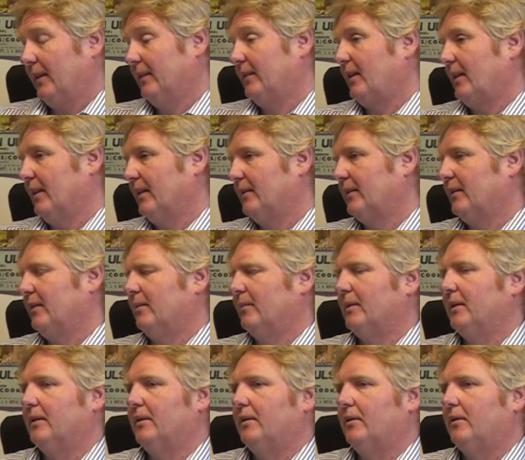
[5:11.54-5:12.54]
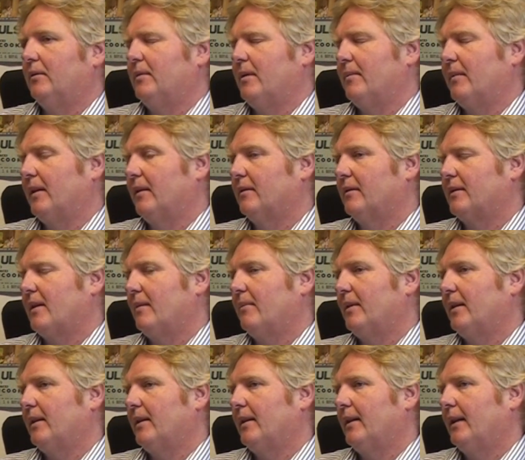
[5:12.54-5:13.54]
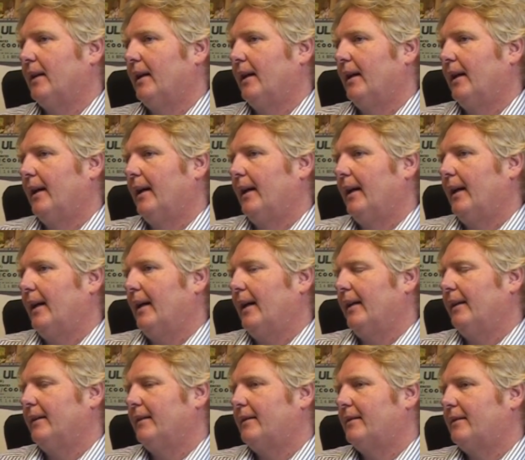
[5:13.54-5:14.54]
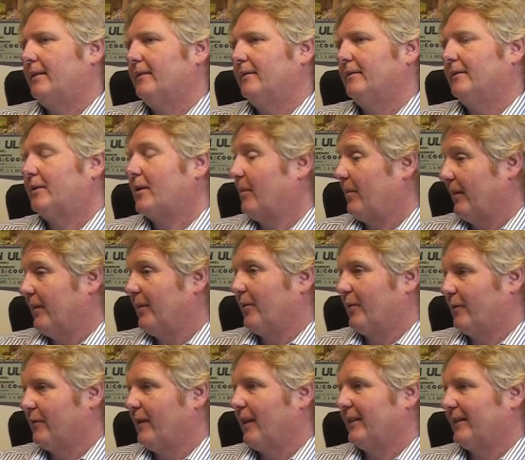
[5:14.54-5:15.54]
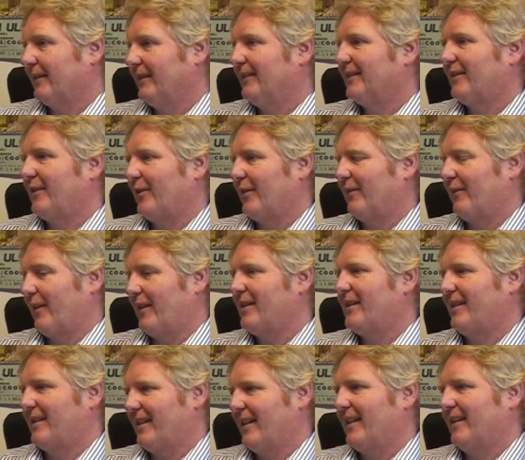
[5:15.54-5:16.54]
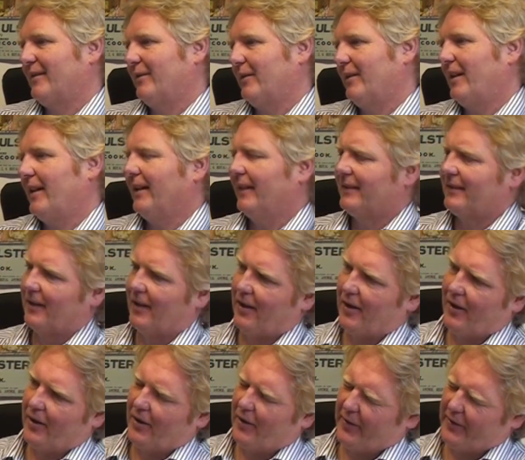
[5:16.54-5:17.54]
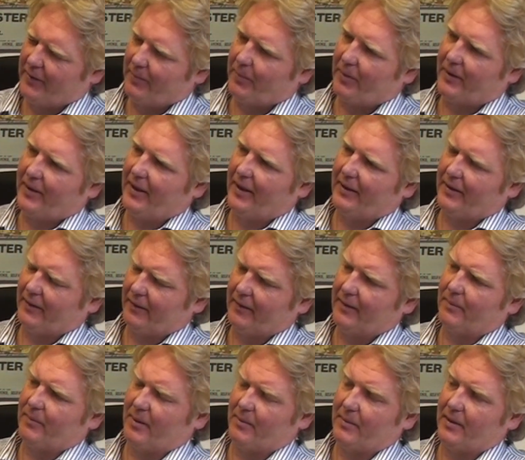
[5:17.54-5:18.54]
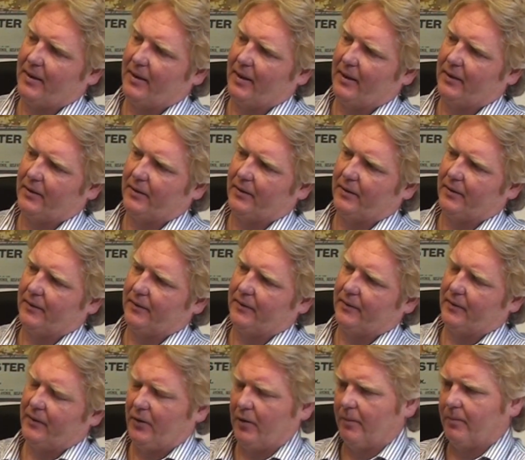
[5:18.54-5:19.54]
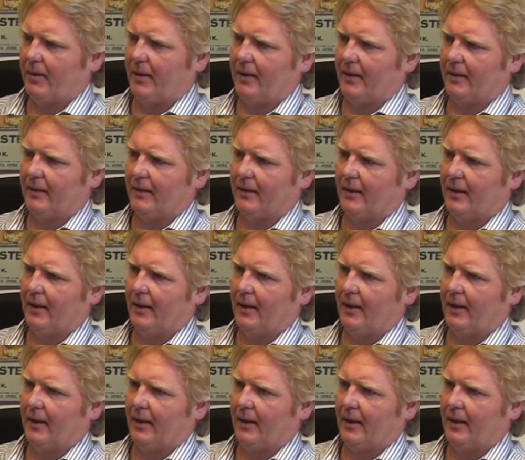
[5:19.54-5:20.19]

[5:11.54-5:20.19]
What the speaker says: in this case the Oma Minerals Limited. And a couple of local residents took a very successful case on the particular implementation of European